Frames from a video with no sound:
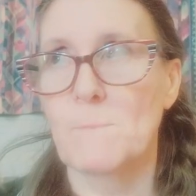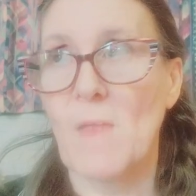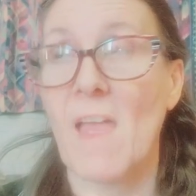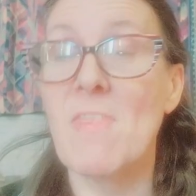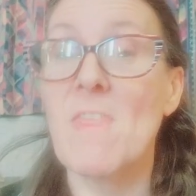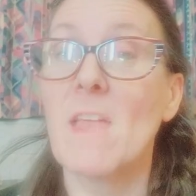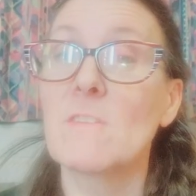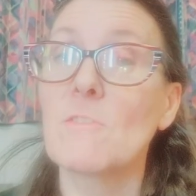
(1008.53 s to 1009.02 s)

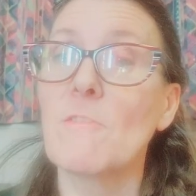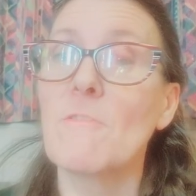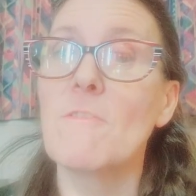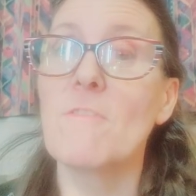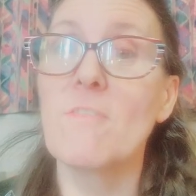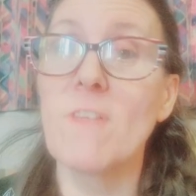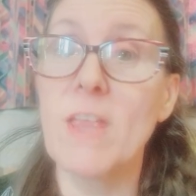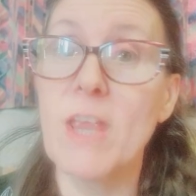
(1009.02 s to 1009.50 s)
And that's
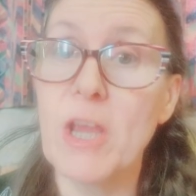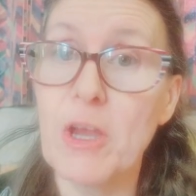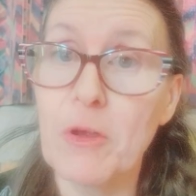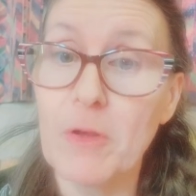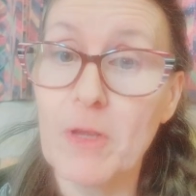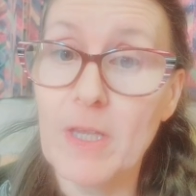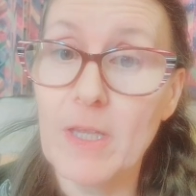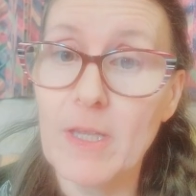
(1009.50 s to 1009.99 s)

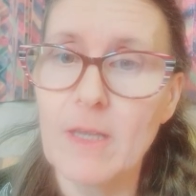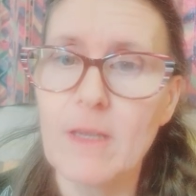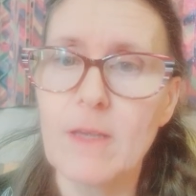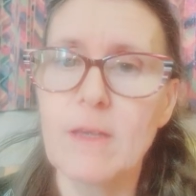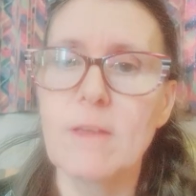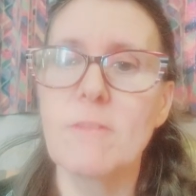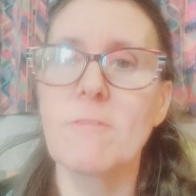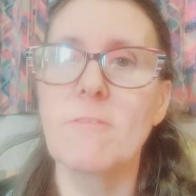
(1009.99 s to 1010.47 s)
very,
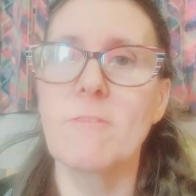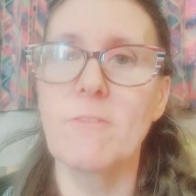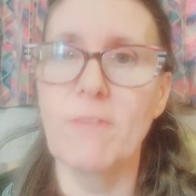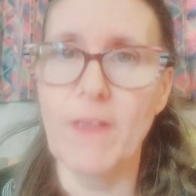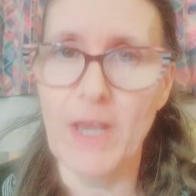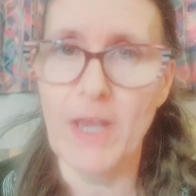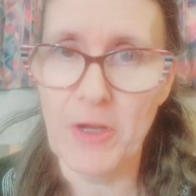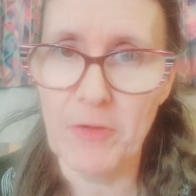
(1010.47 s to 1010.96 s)

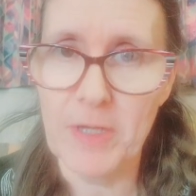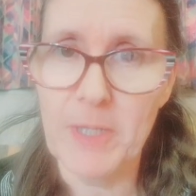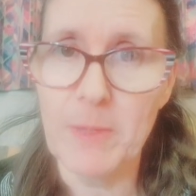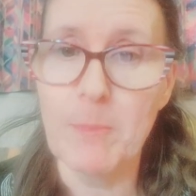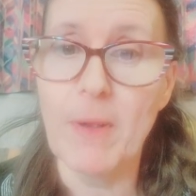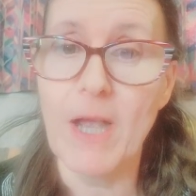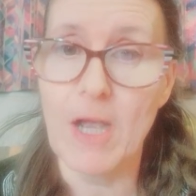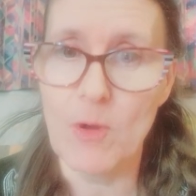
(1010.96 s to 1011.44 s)
very
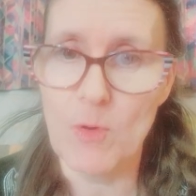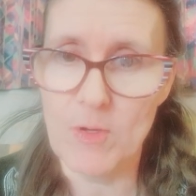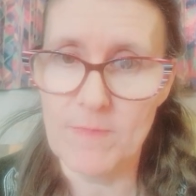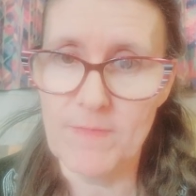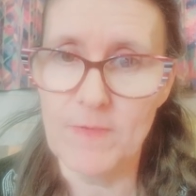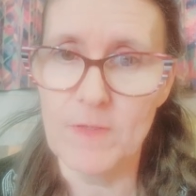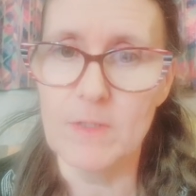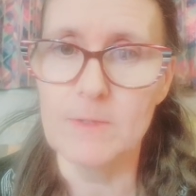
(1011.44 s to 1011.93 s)

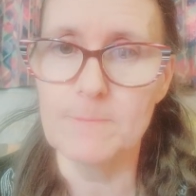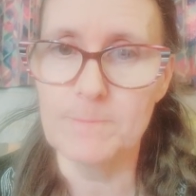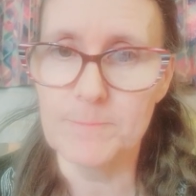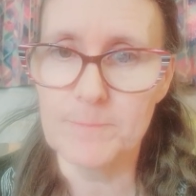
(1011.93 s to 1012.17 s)
powerful.